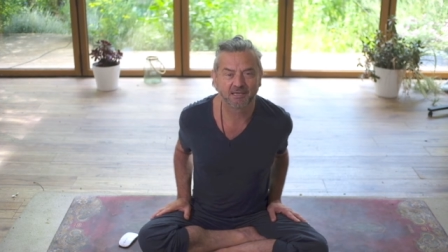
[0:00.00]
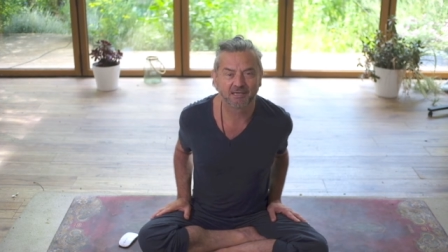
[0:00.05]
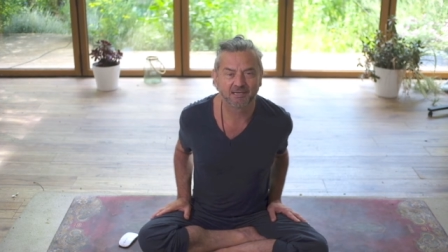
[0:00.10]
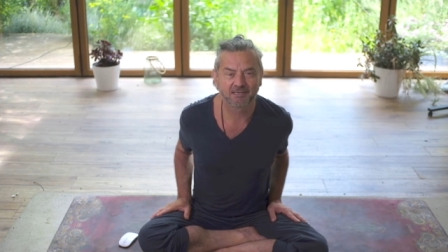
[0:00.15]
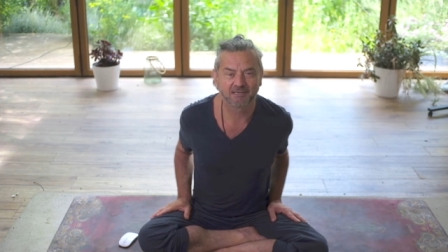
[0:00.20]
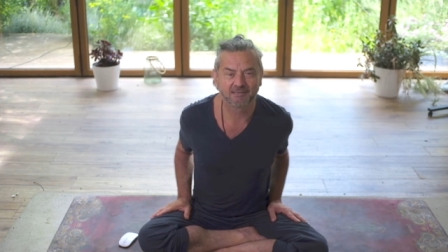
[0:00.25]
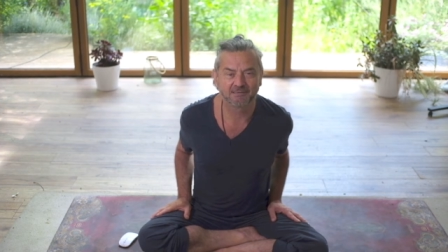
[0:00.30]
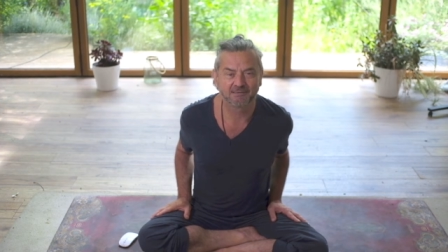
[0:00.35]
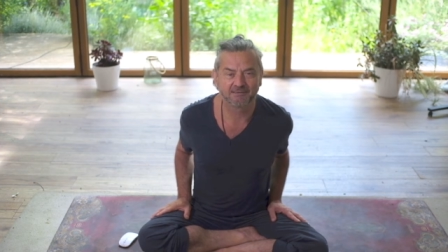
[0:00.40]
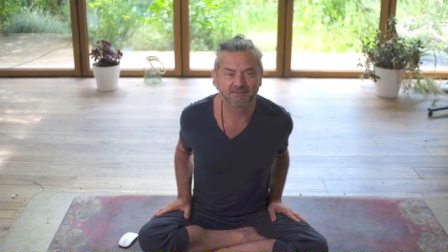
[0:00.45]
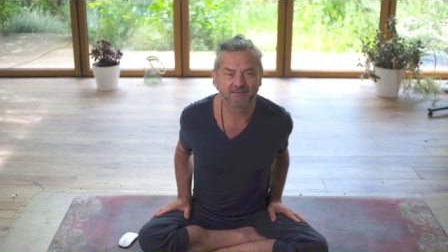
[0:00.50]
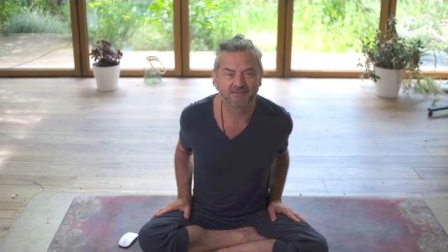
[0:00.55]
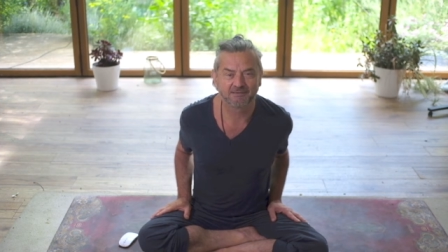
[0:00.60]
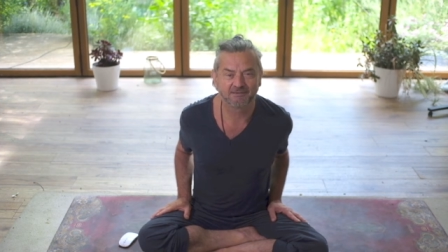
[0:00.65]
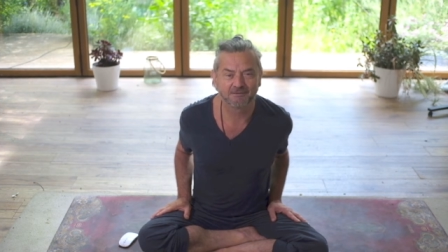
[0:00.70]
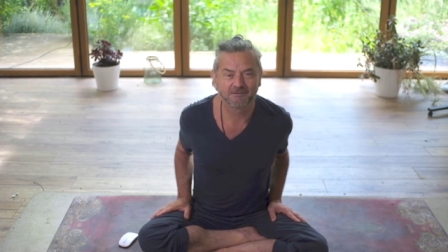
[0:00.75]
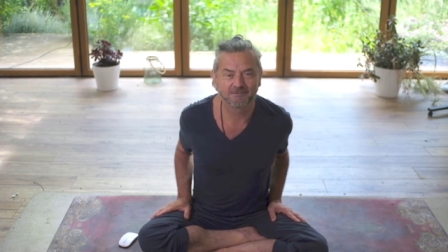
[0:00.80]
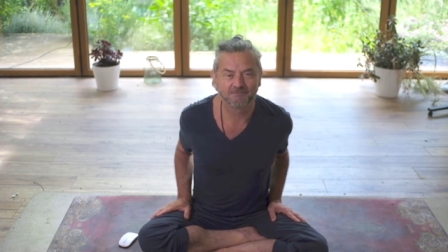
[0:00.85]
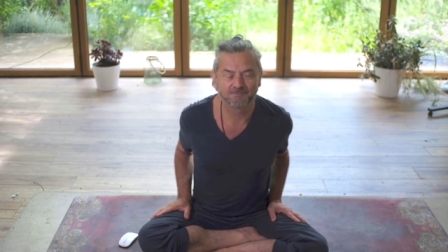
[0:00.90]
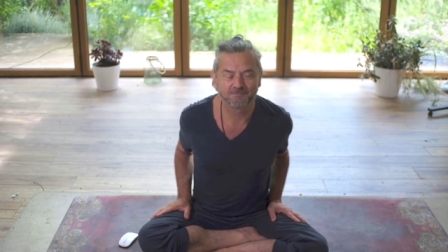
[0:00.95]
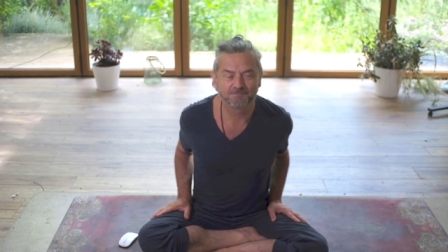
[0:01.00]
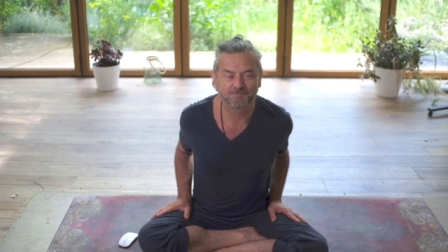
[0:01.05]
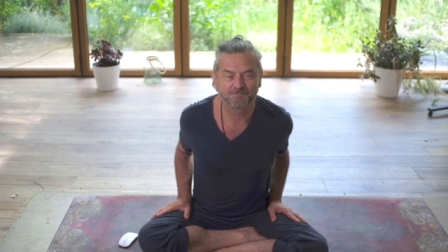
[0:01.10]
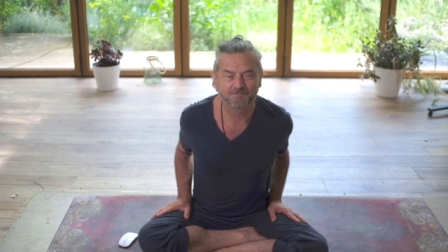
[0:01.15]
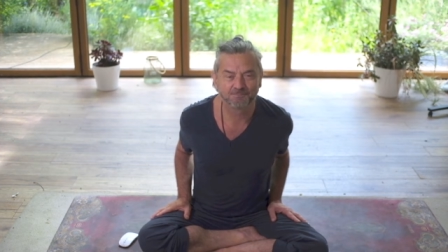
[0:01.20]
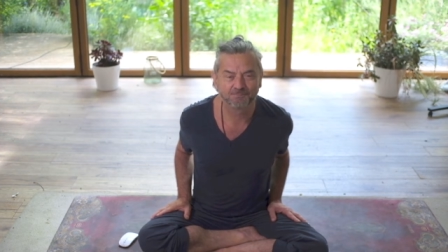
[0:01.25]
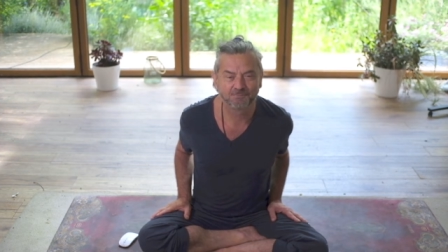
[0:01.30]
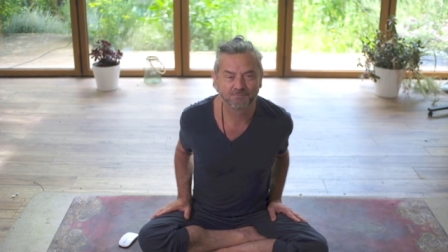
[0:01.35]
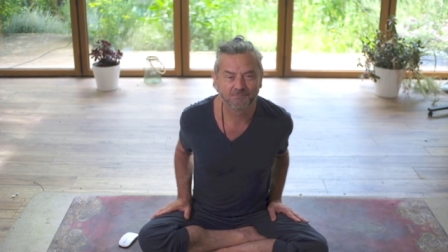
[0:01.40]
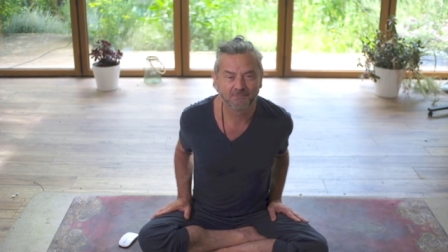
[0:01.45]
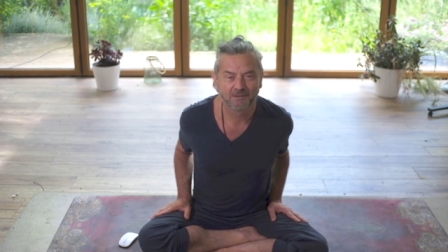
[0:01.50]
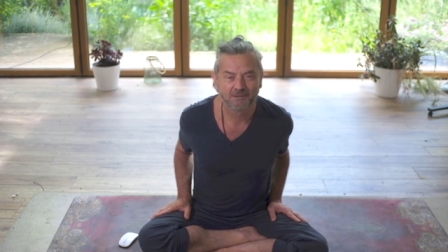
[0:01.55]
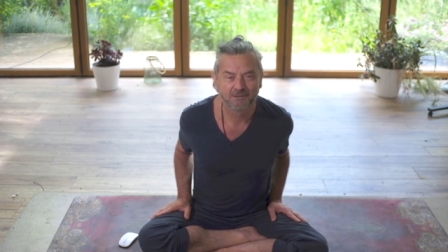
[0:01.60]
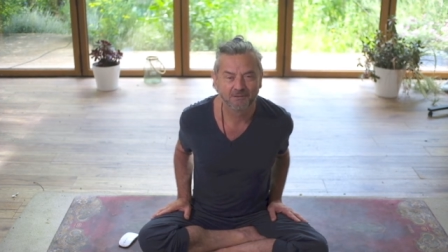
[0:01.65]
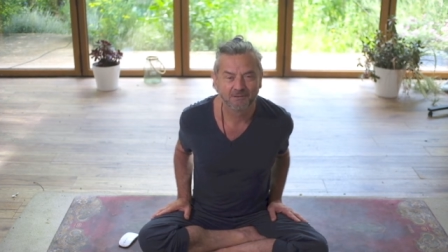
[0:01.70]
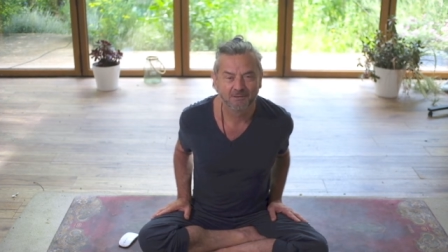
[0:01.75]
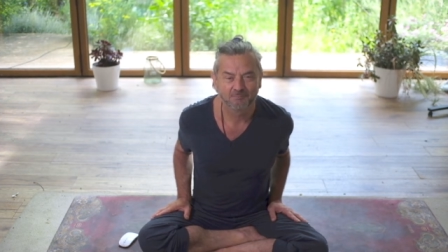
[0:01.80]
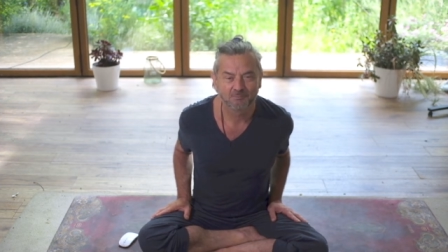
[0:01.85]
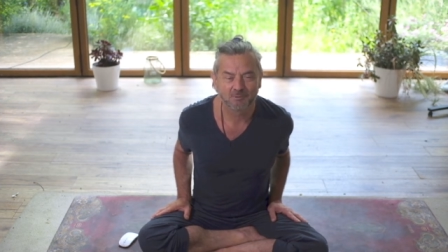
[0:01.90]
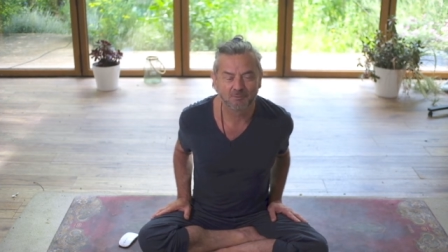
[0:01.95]
and um,
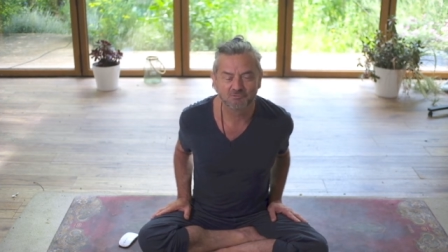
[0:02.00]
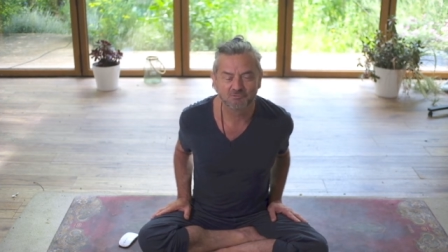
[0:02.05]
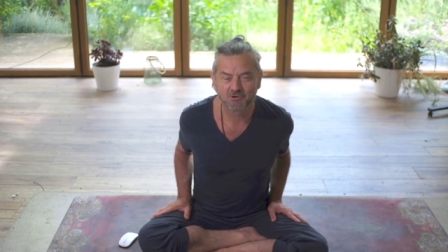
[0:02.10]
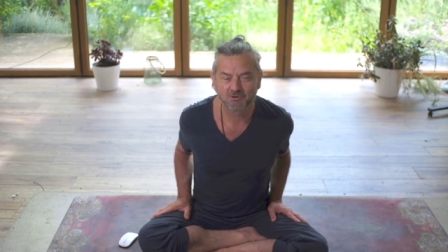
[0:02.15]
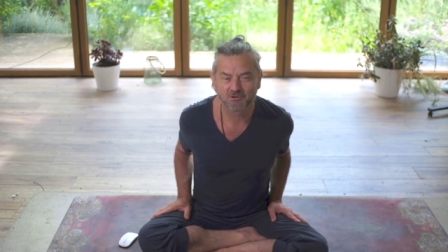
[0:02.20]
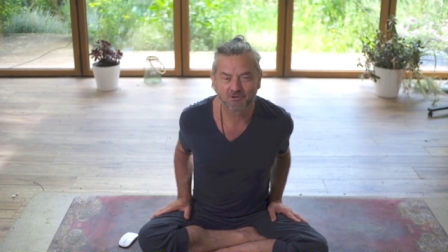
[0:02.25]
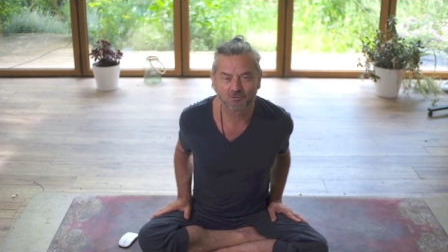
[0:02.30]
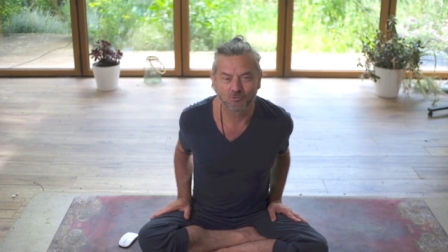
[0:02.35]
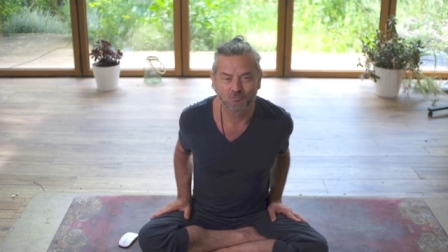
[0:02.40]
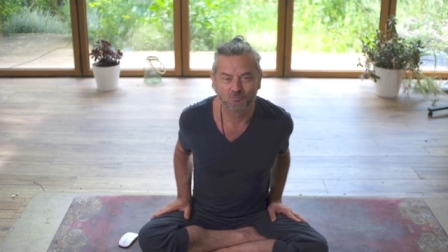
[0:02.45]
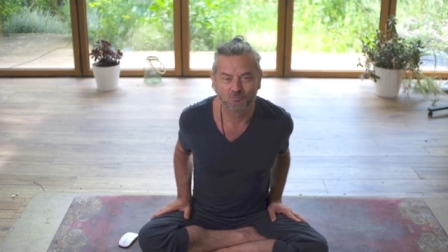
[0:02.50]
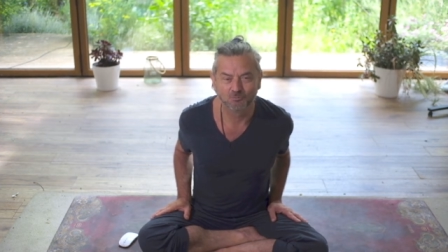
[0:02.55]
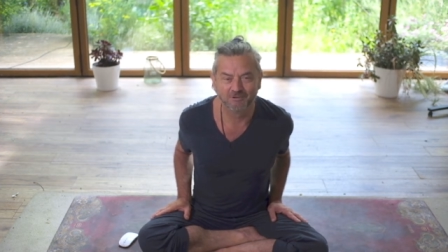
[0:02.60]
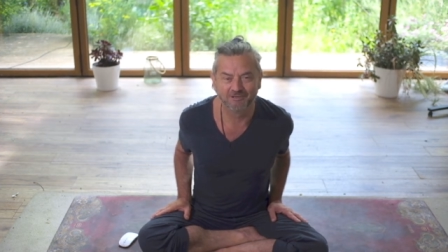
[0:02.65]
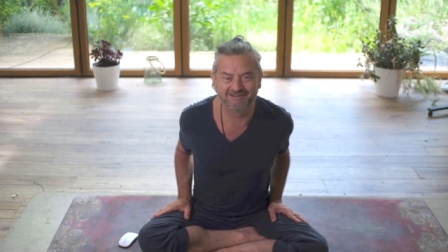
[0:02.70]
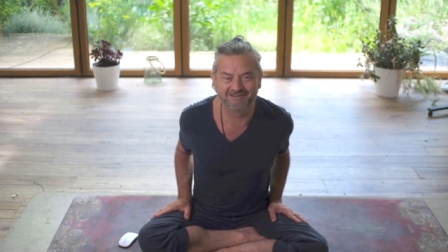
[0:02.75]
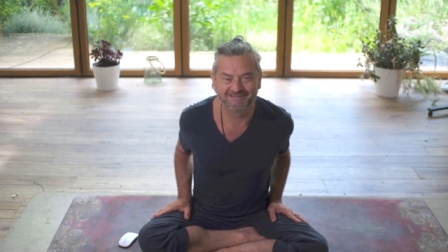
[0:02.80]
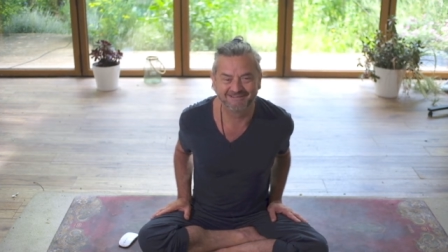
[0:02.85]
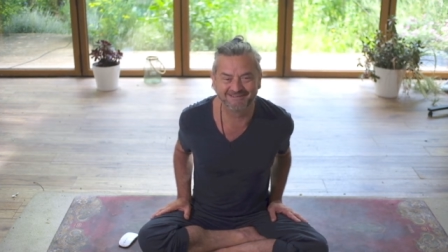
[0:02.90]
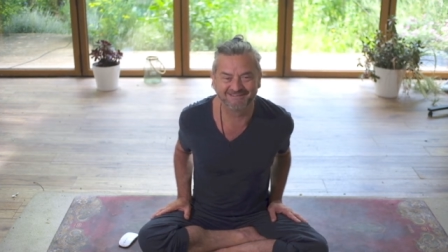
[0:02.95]
Bob's your uncle.